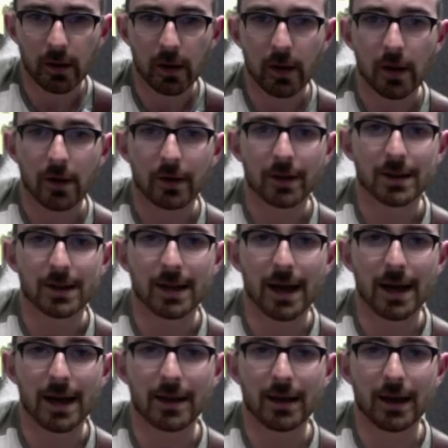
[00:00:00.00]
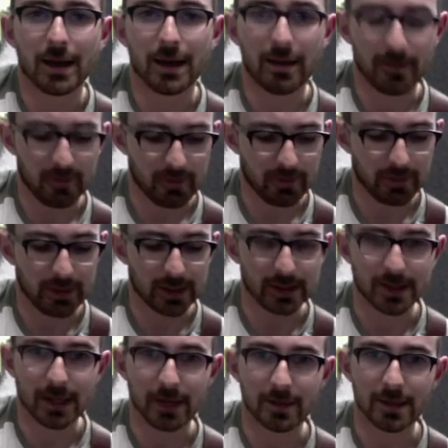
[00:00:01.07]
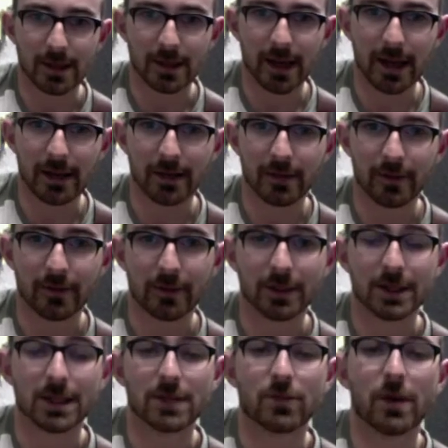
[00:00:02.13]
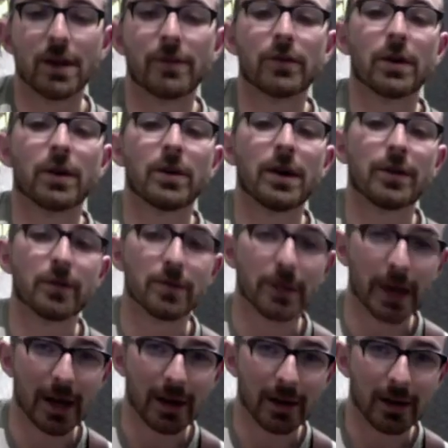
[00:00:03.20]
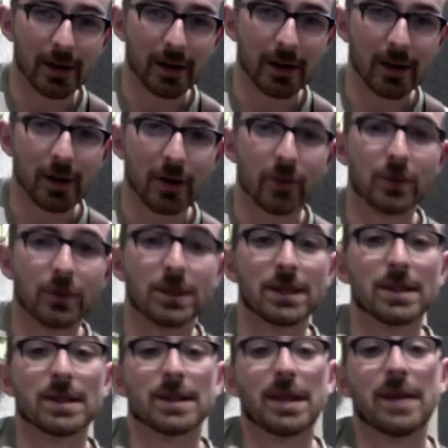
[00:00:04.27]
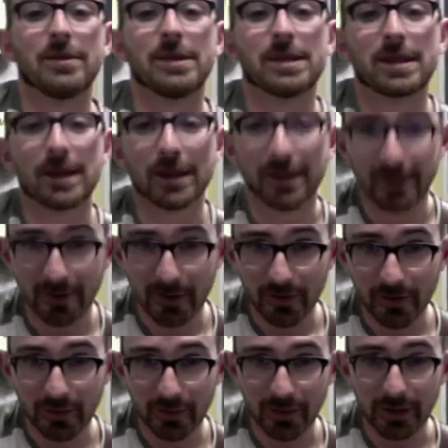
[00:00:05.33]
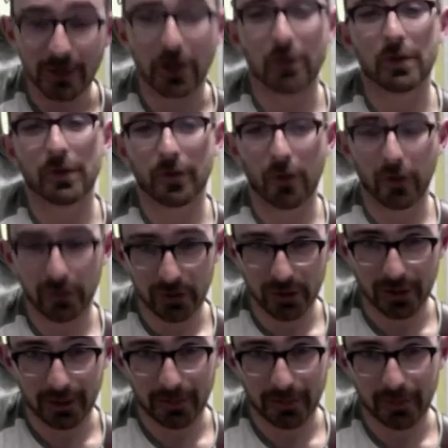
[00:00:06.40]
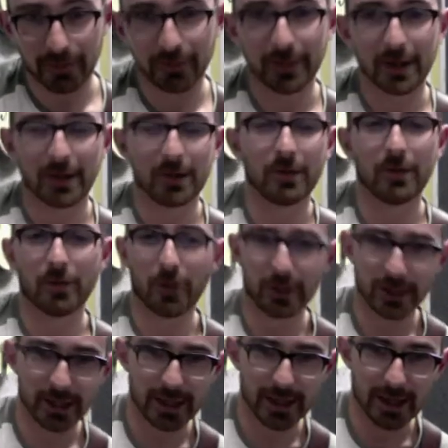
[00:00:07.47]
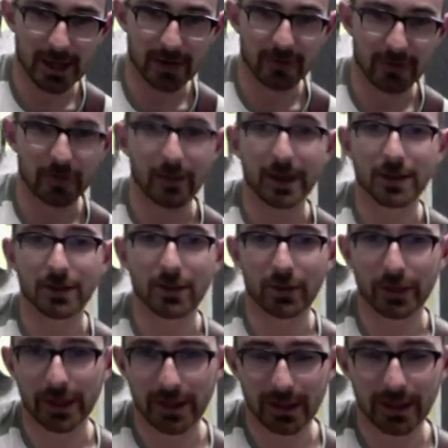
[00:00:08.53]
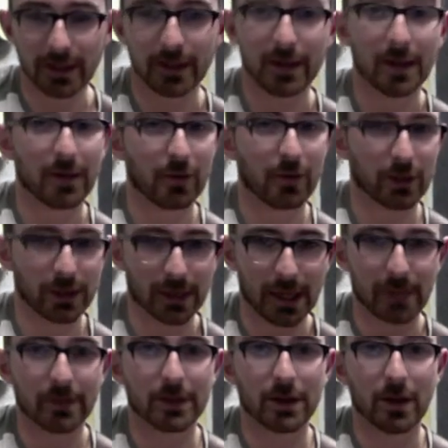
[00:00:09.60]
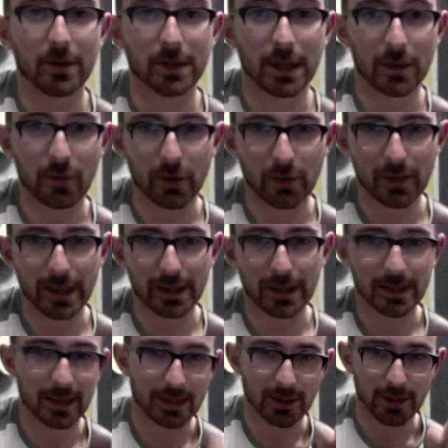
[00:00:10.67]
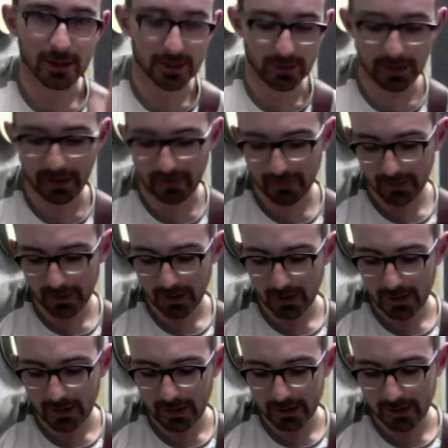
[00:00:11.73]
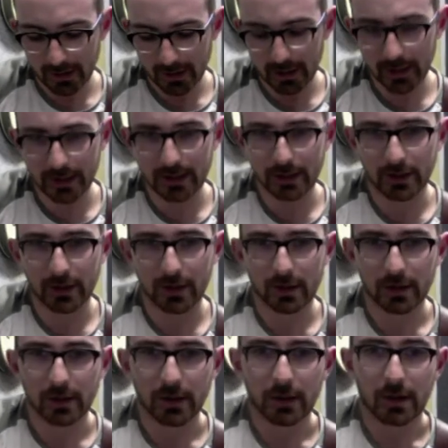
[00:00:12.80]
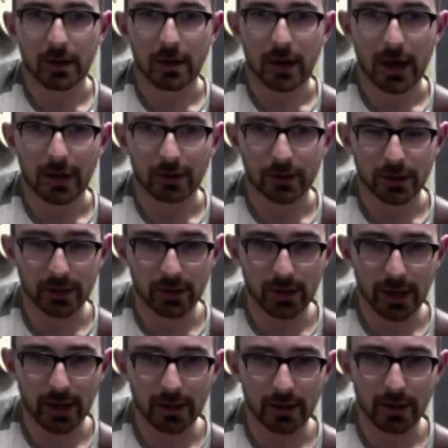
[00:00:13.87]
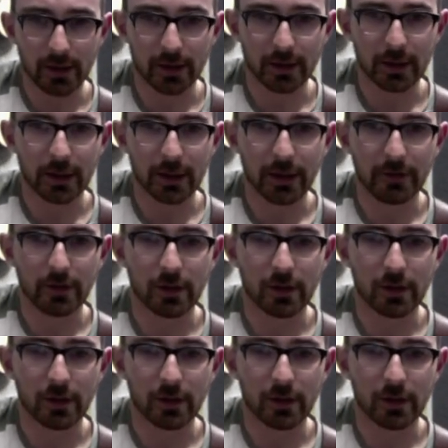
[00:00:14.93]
because that there is the same as that, which is 1 fret away from that, which is the same as the open 4th string. Watch that again if it went too quickly. Watch it a couple of times. It will make sense, I swear. So here's your... After we do that note at the 11th,